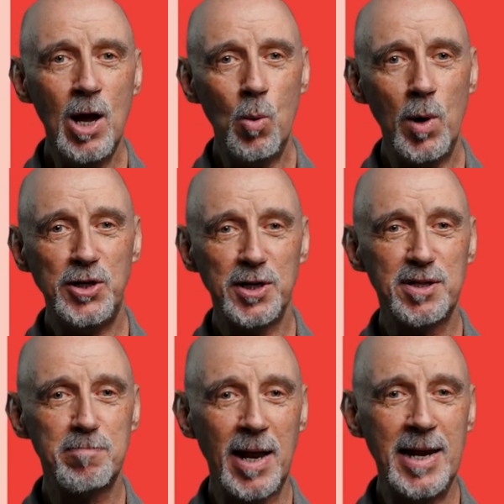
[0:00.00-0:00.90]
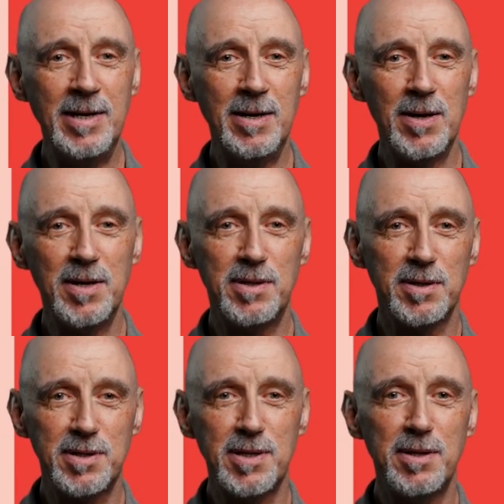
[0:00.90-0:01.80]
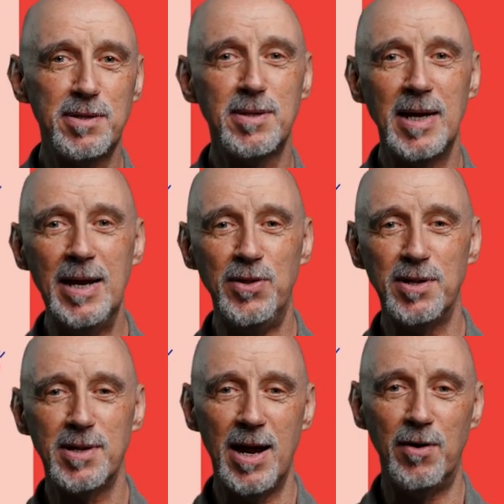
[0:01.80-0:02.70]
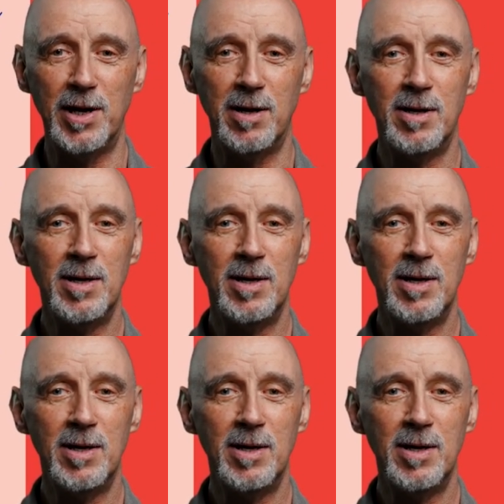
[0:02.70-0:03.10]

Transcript: which explain success in this area.